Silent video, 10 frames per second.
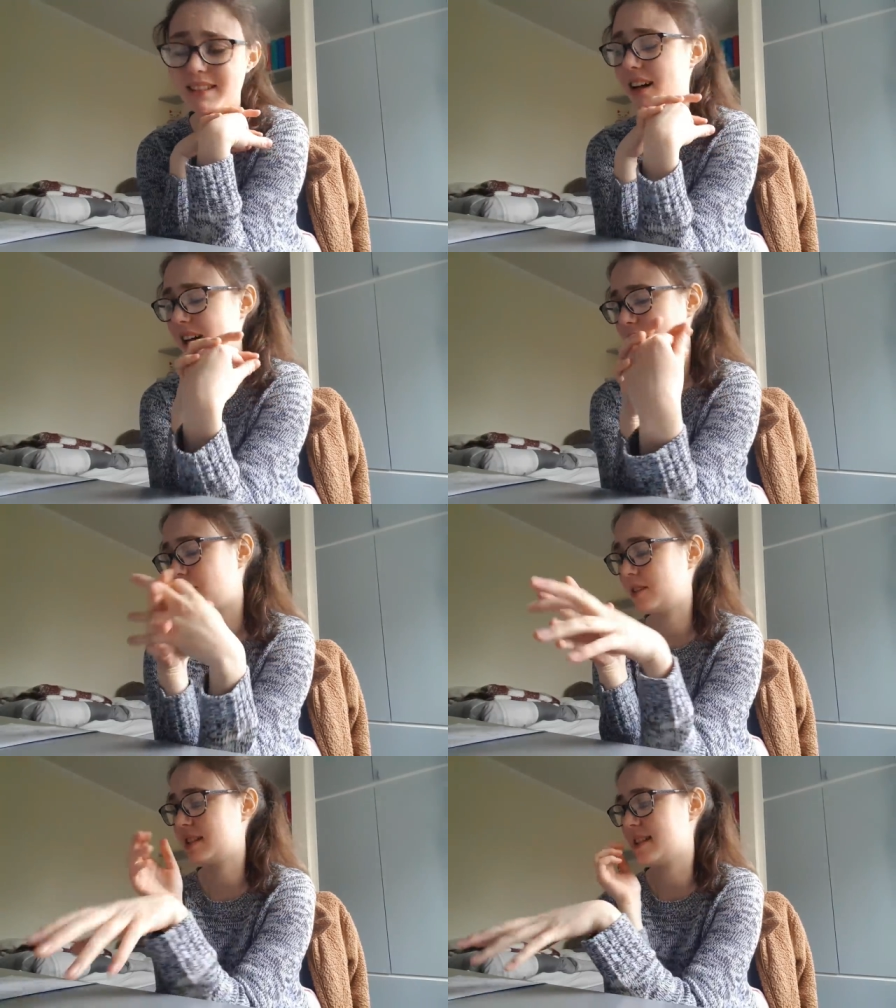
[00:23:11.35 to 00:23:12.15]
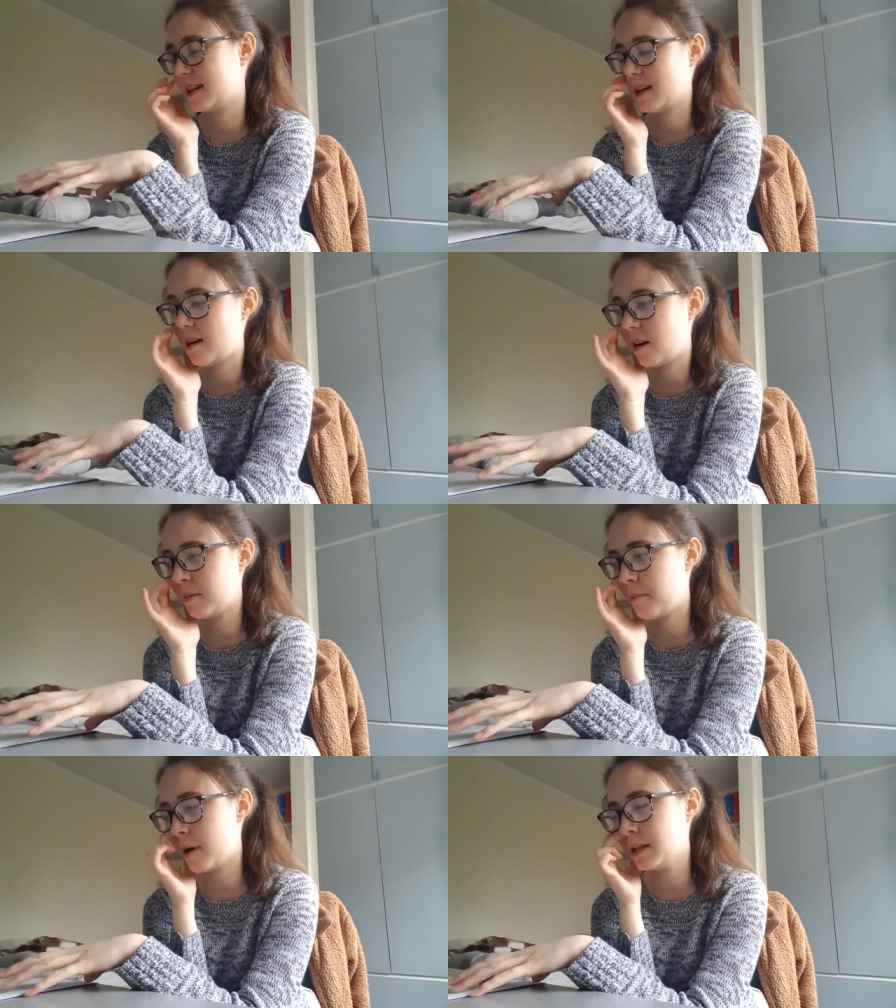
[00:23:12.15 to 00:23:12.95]
Like, honestly, I
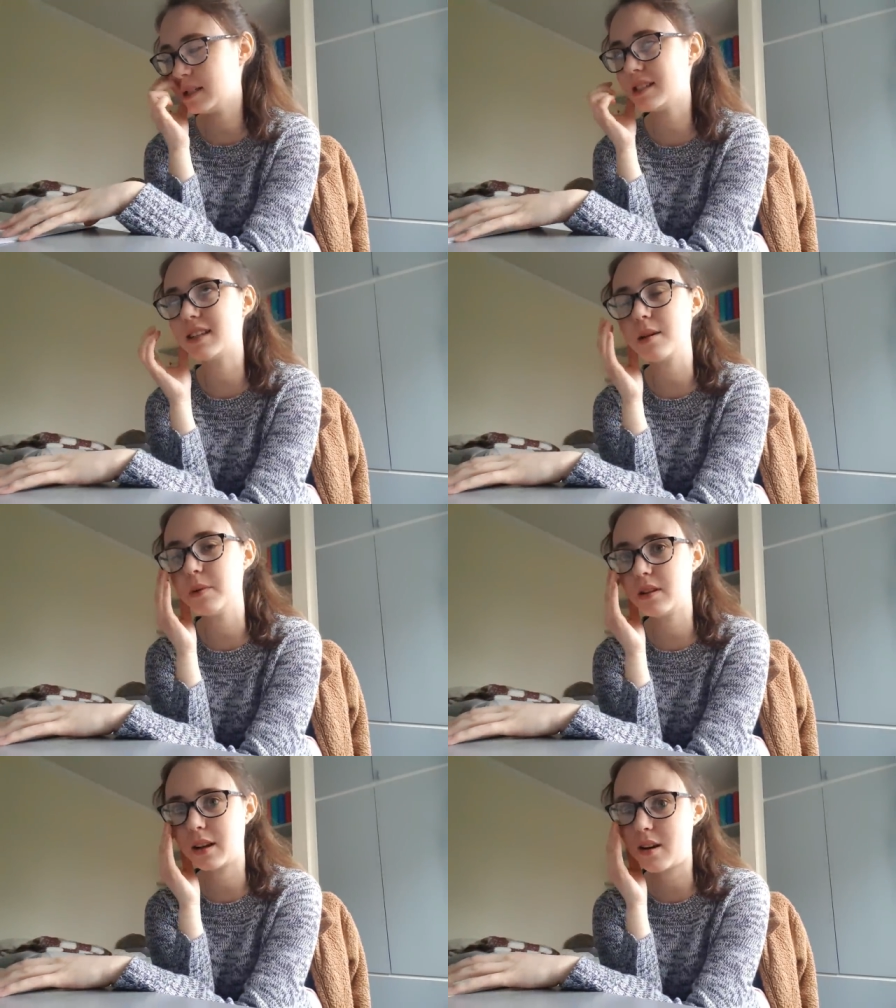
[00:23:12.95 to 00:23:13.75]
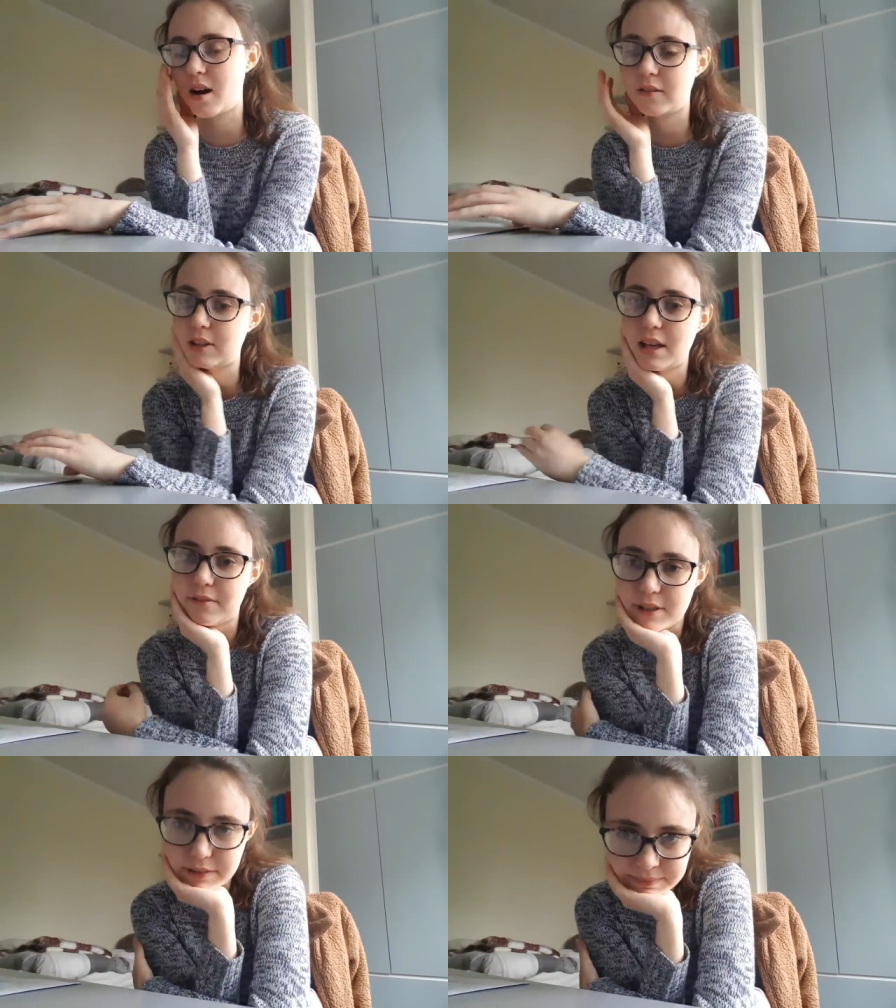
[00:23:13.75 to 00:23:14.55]
went to sleep at like half
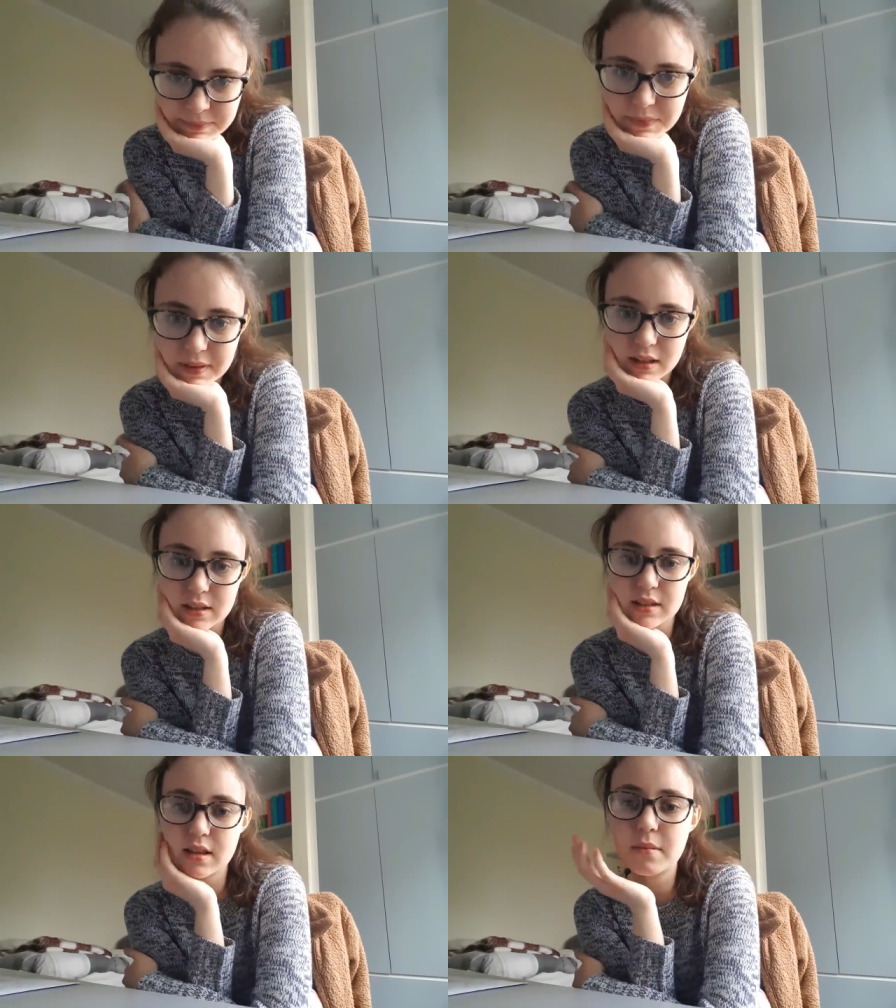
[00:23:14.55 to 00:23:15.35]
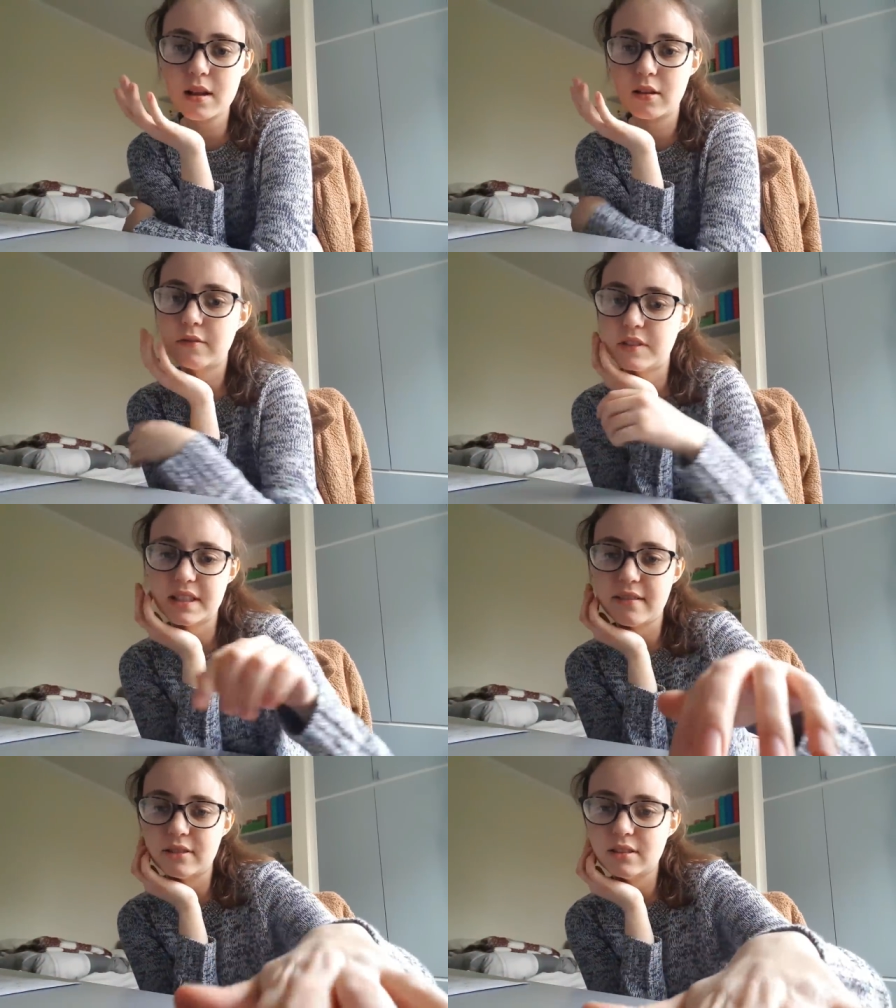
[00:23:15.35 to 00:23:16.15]
11 and I set my alarm for
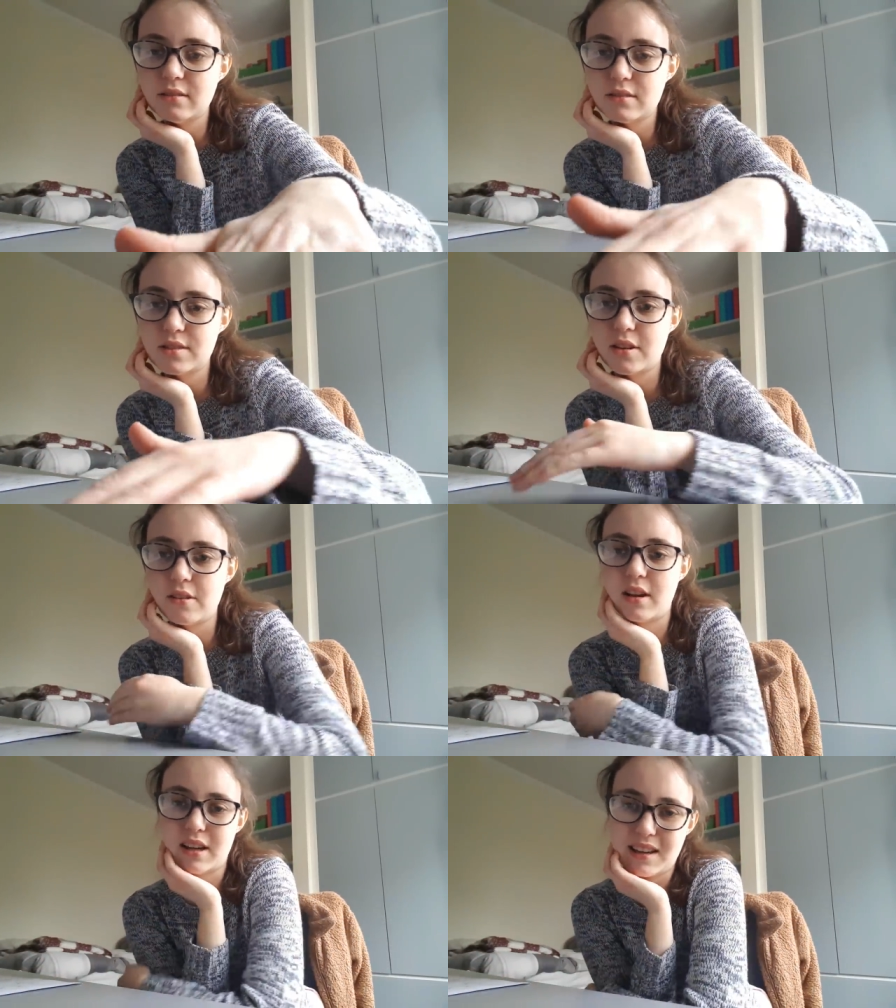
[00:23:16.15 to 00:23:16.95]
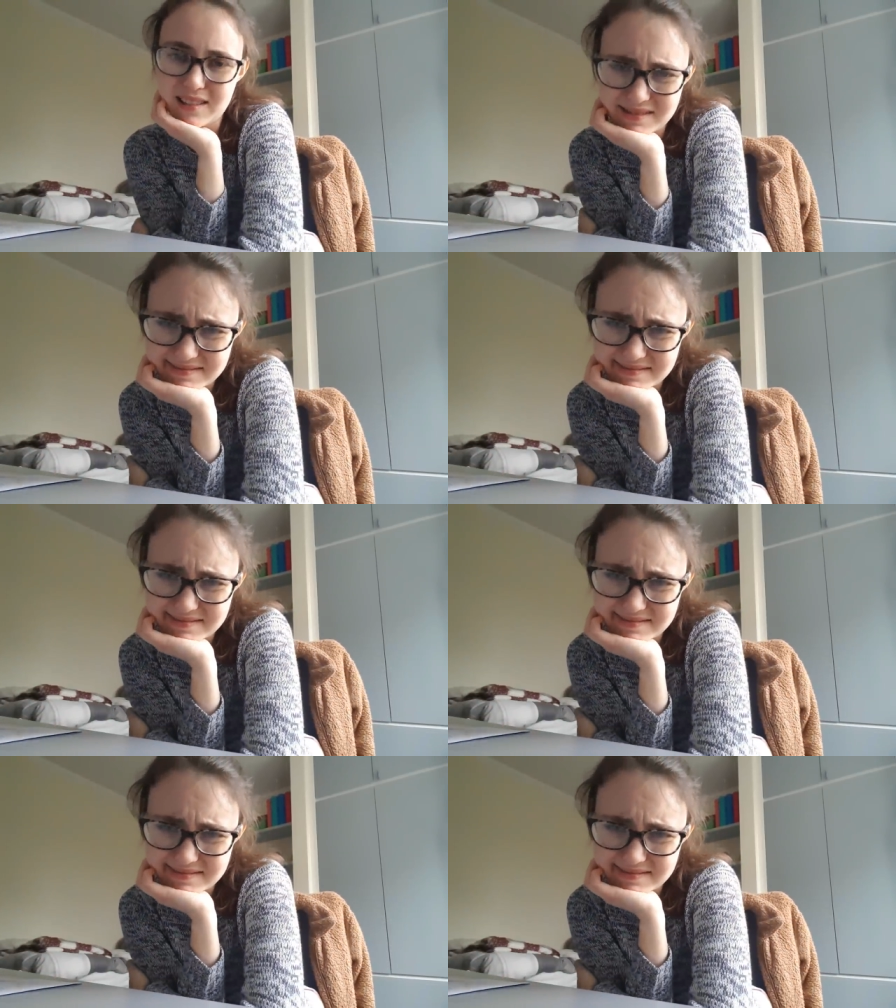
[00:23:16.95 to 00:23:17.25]
7. So, like,